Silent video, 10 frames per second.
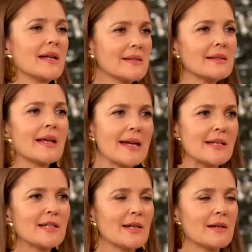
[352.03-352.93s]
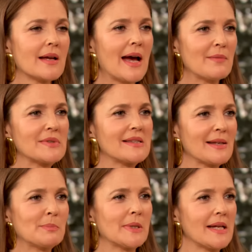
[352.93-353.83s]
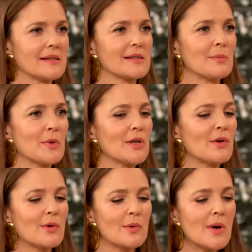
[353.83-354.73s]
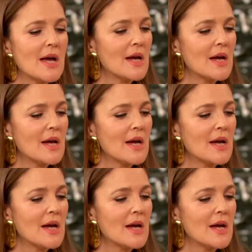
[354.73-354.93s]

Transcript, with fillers: it's like to have a sibling, someone who